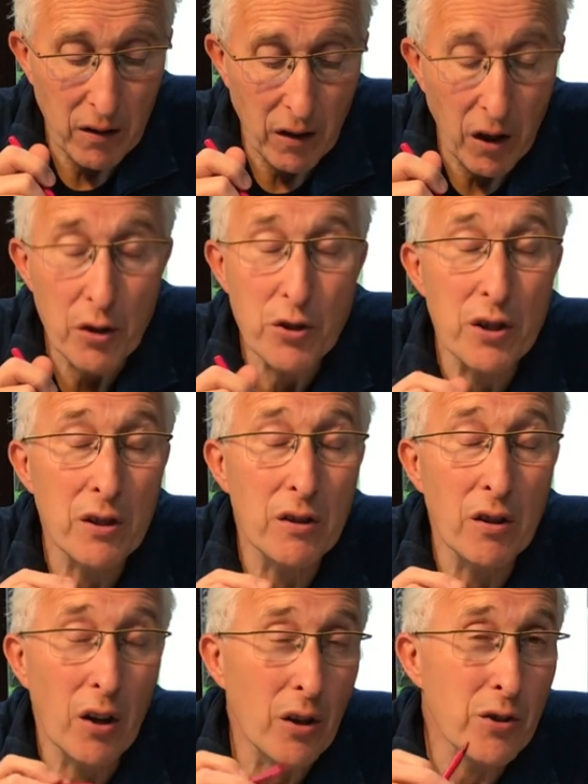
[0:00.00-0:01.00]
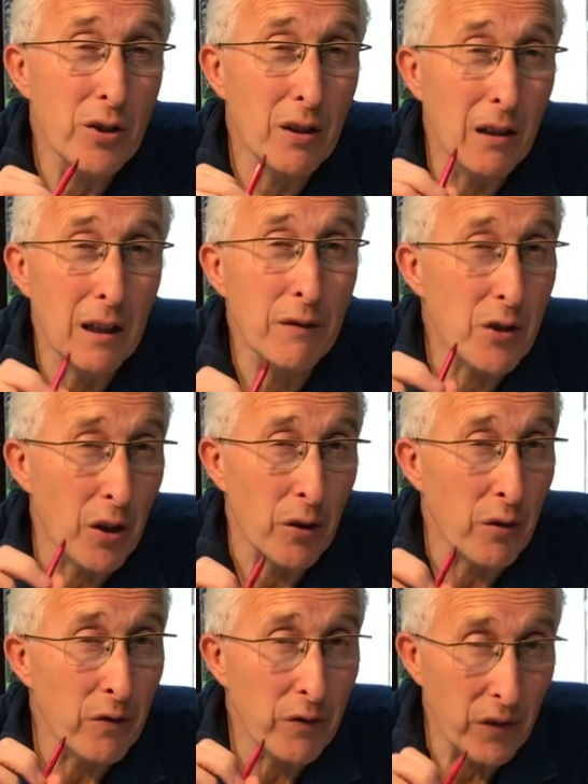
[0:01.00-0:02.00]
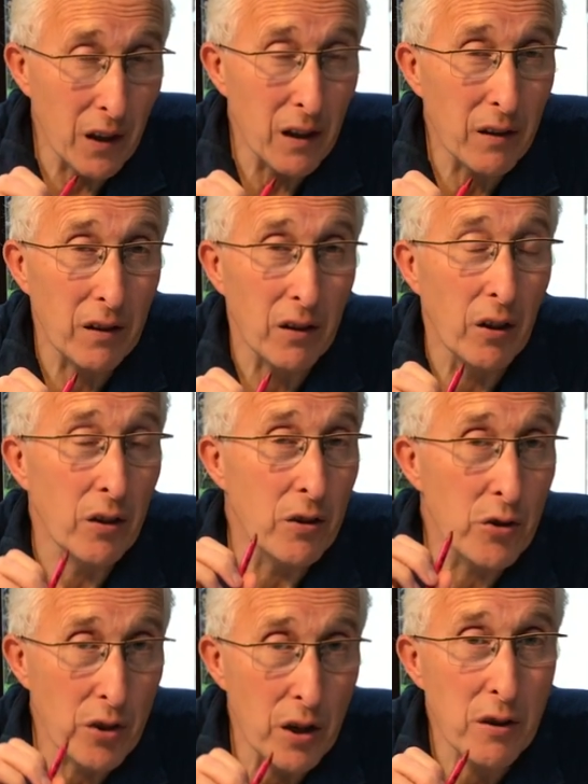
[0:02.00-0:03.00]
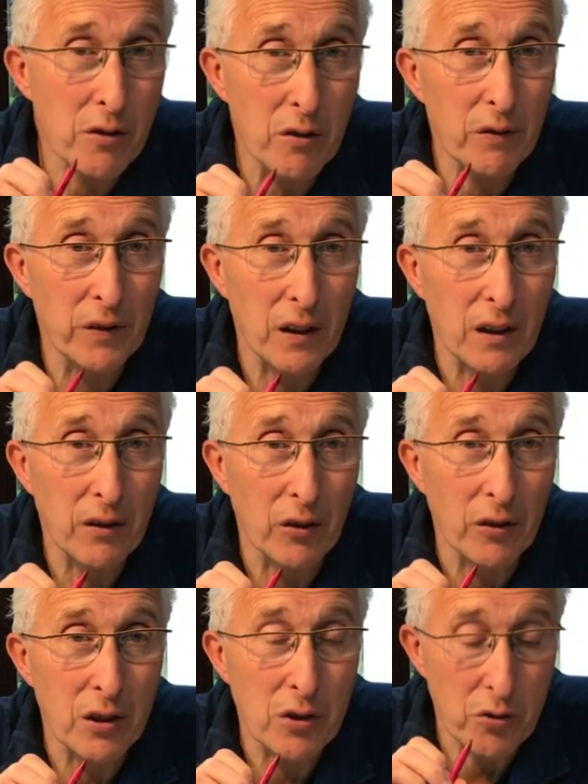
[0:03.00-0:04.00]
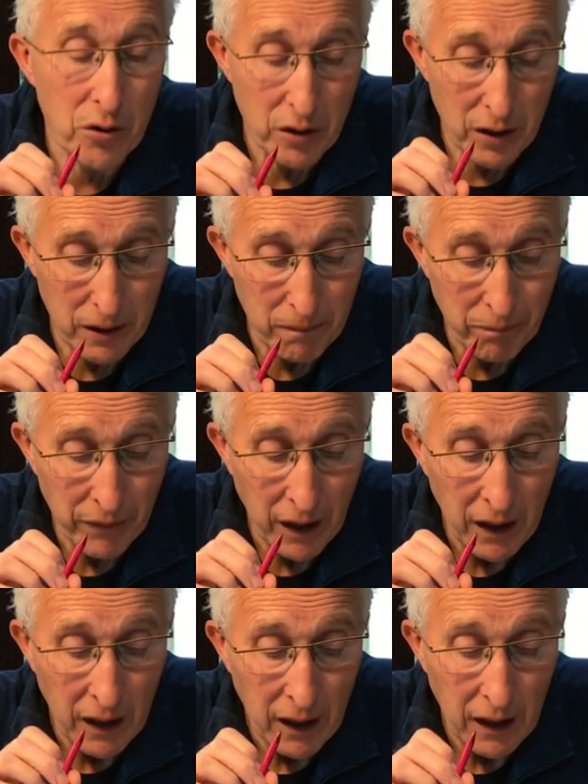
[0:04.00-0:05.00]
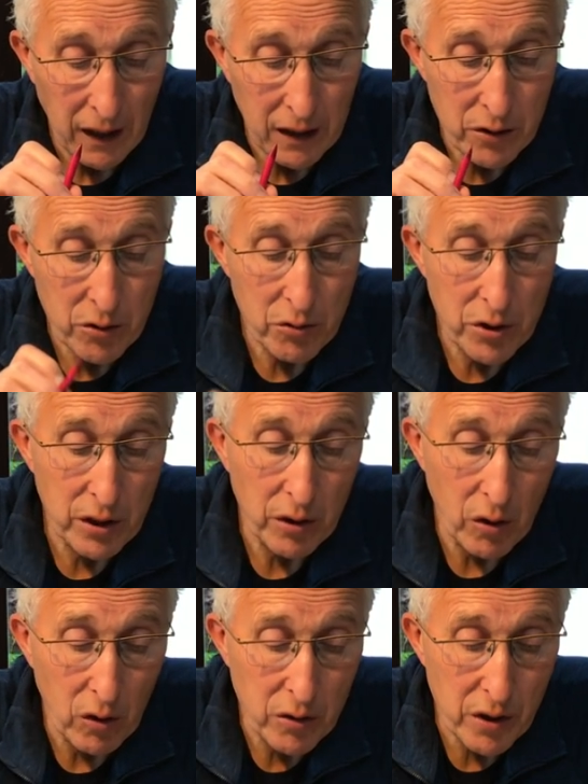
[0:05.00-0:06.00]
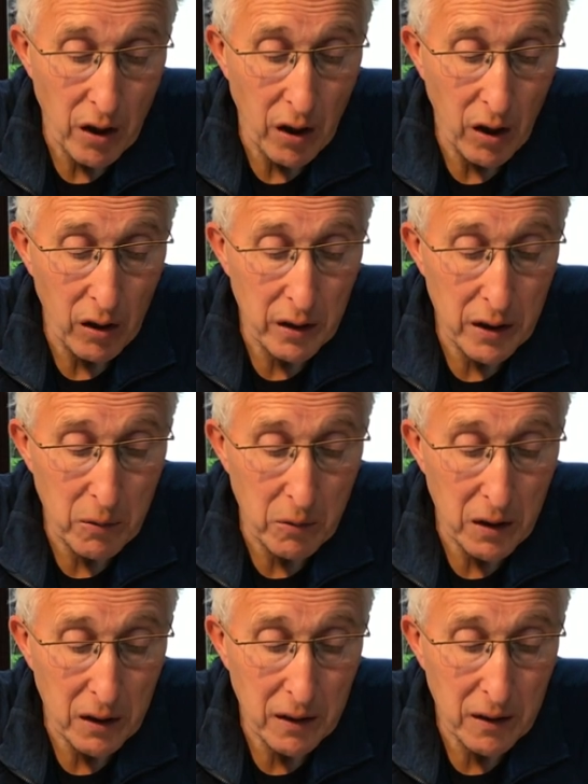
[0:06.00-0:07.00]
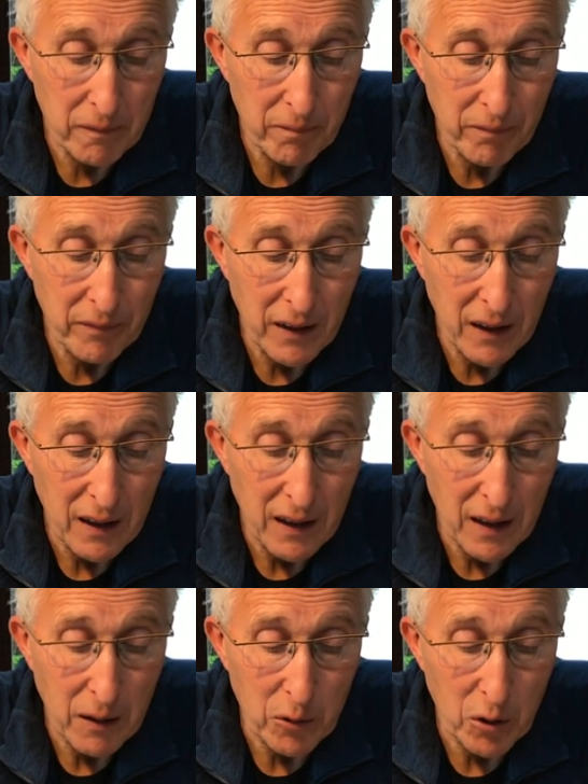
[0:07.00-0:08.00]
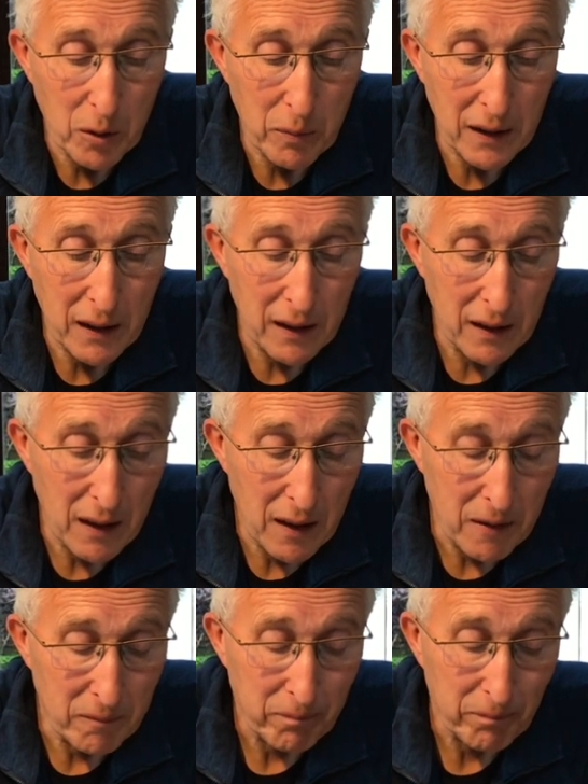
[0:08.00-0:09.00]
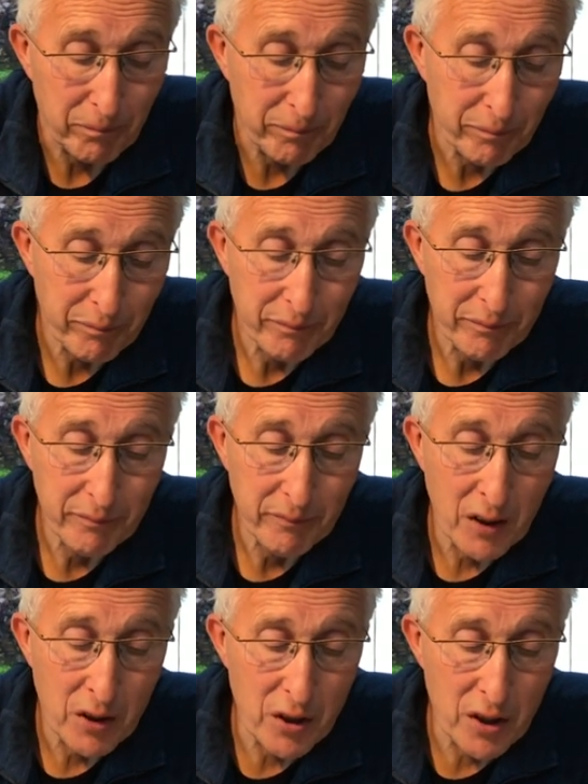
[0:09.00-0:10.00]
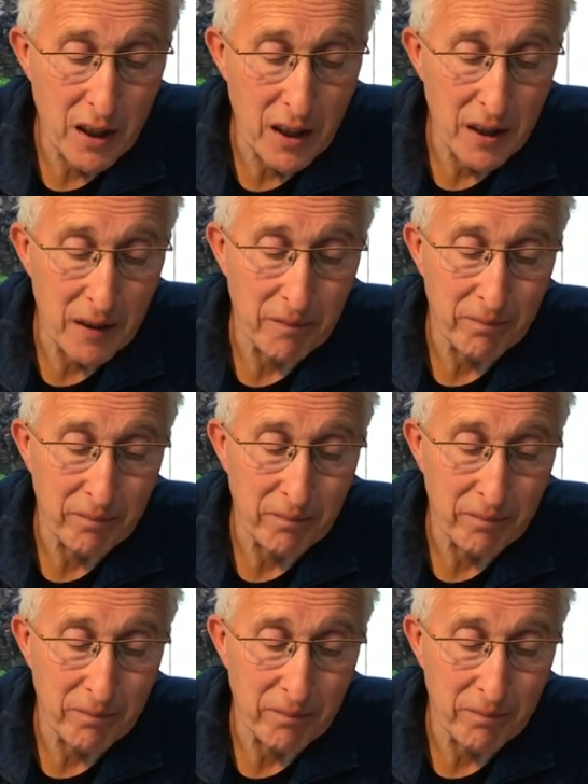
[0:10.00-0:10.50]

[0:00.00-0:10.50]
how, she, how she lives out her faith and how she shares her faith on this journey. And so she calls it a holiday work. We're going to begin there today.